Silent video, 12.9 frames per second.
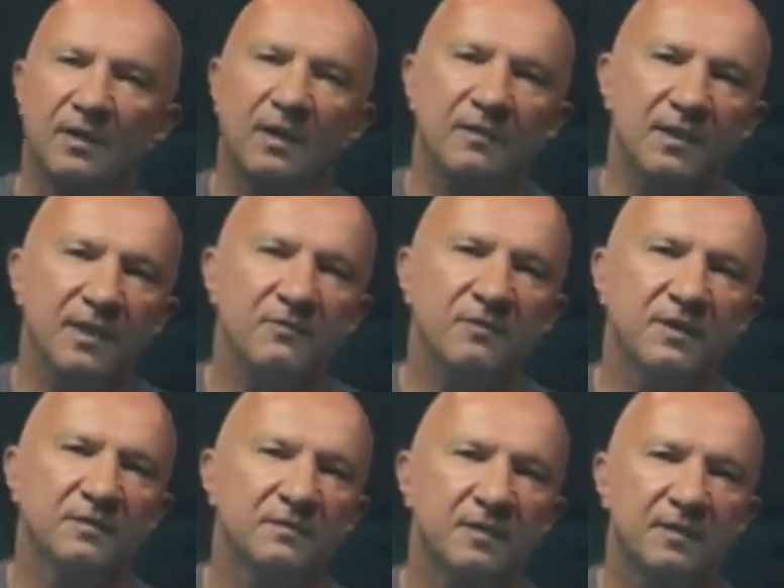And then you
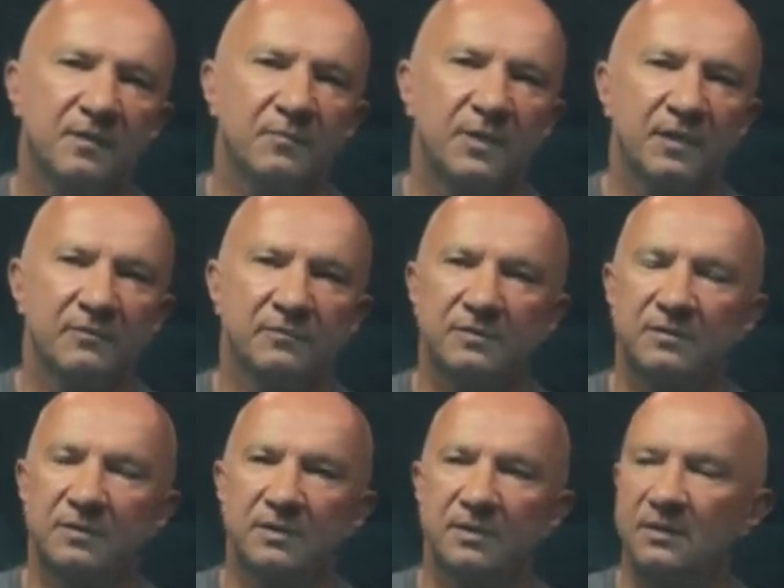can think about
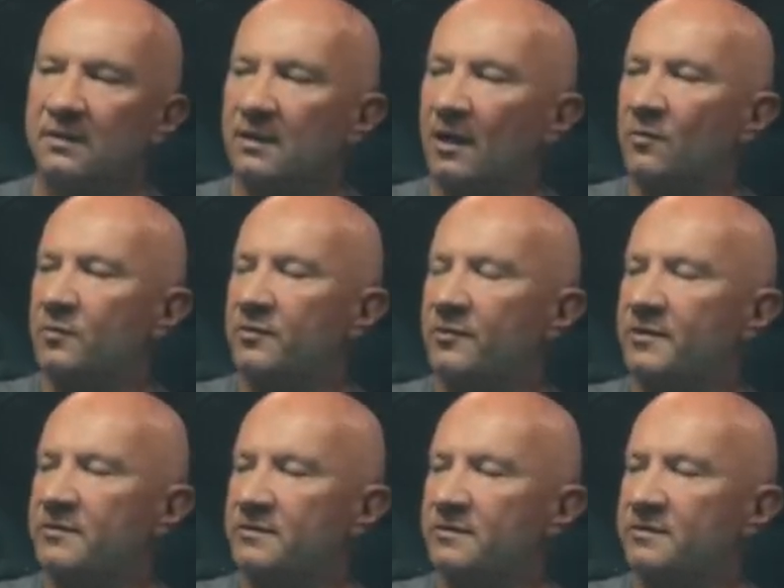
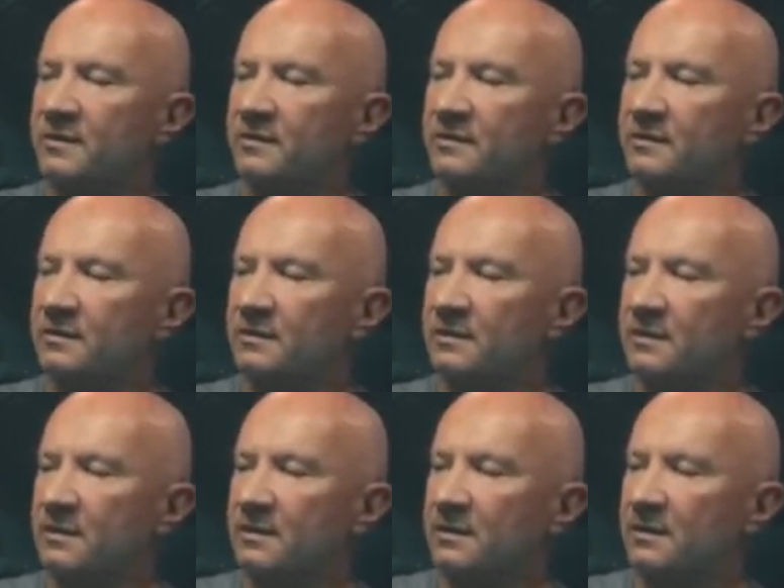operations on
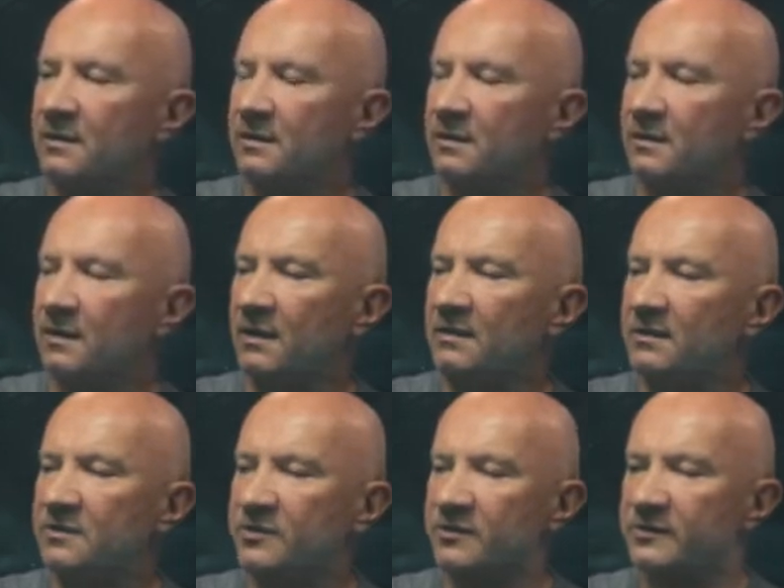
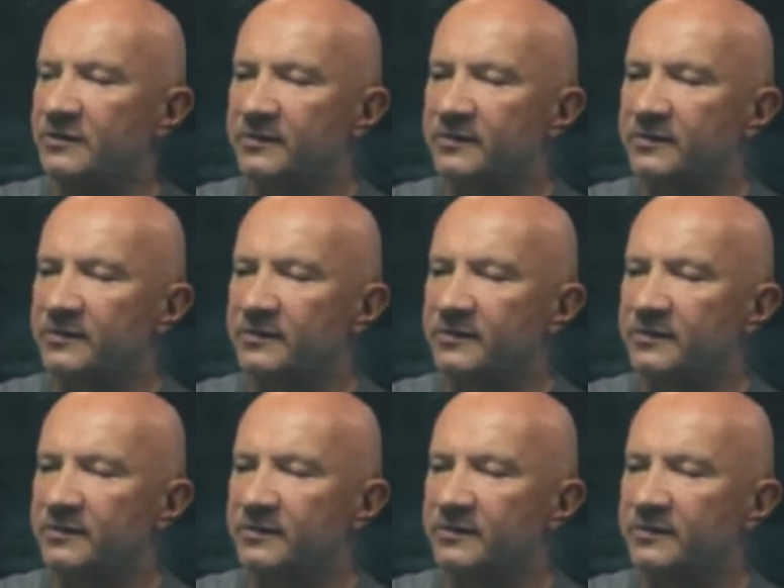integers.